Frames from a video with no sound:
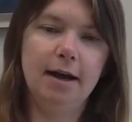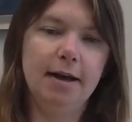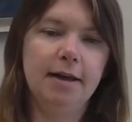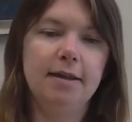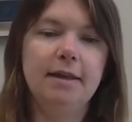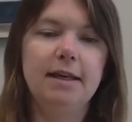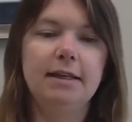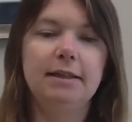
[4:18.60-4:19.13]

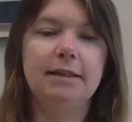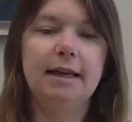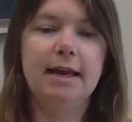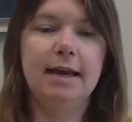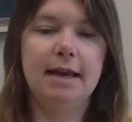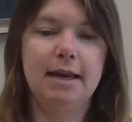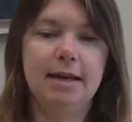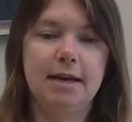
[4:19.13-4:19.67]
these
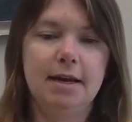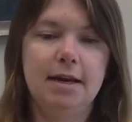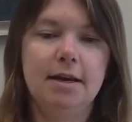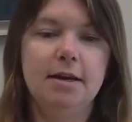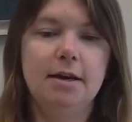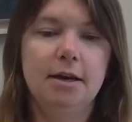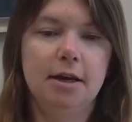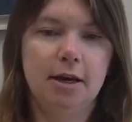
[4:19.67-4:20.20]
in.
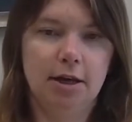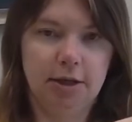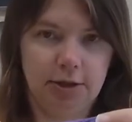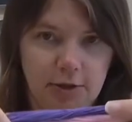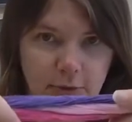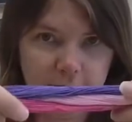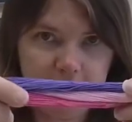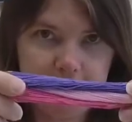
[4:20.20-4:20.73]

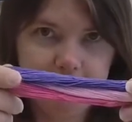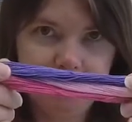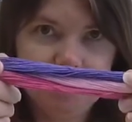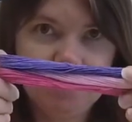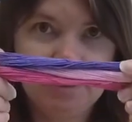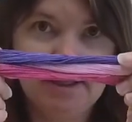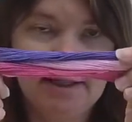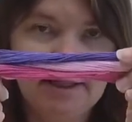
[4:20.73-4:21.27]
So whatever's
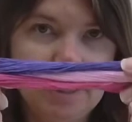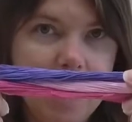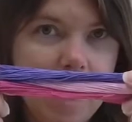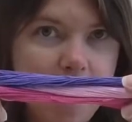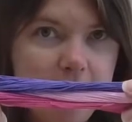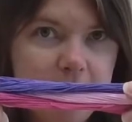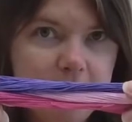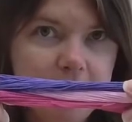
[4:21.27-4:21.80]
at the
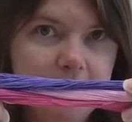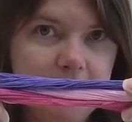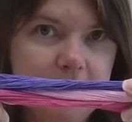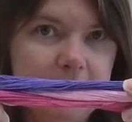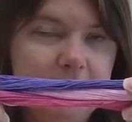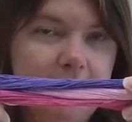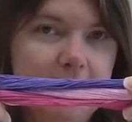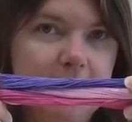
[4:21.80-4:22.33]
top
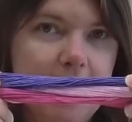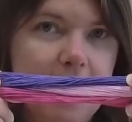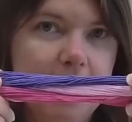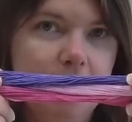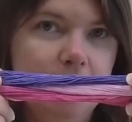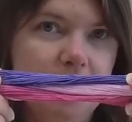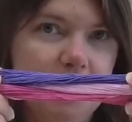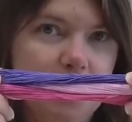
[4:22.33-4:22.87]
is going to kind
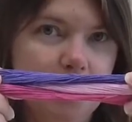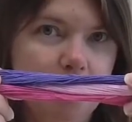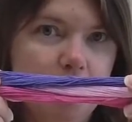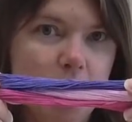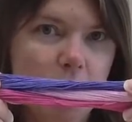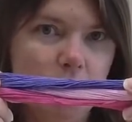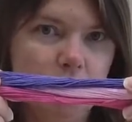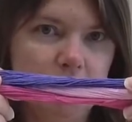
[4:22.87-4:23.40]
of be the
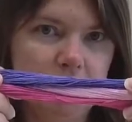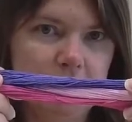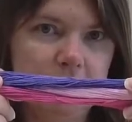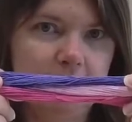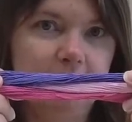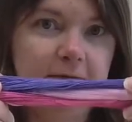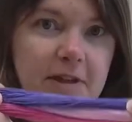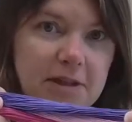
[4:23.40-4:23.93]
most
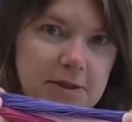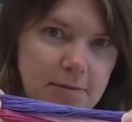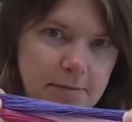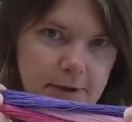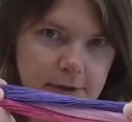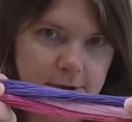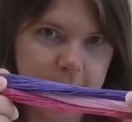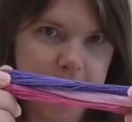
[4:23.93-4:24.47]

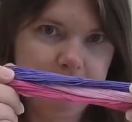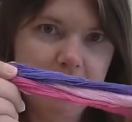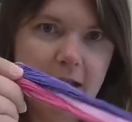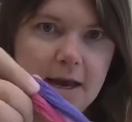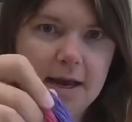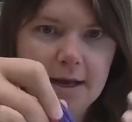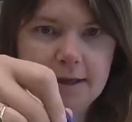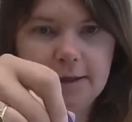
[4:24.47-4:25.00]
visible.
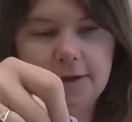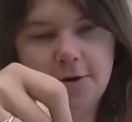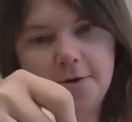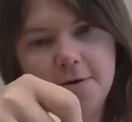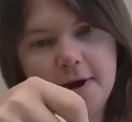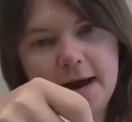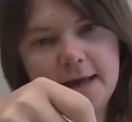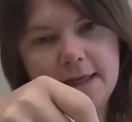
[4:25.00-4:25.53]

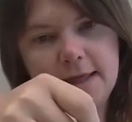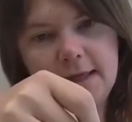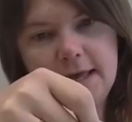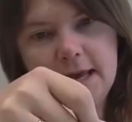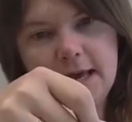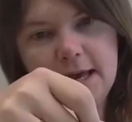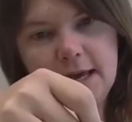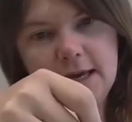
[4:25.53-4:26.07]
So I
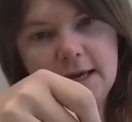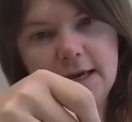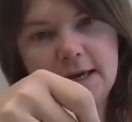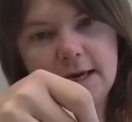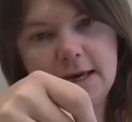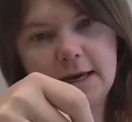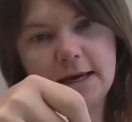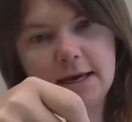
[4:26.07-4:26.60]
think
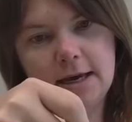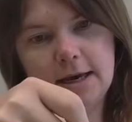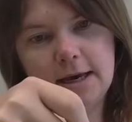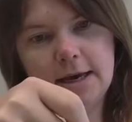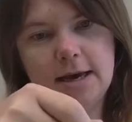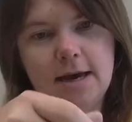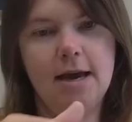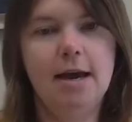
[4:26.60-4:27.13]

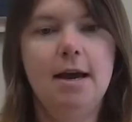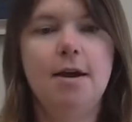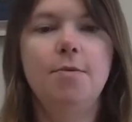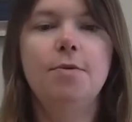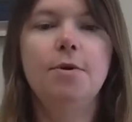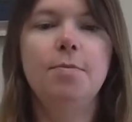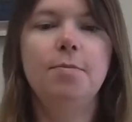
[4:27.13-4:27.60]
I will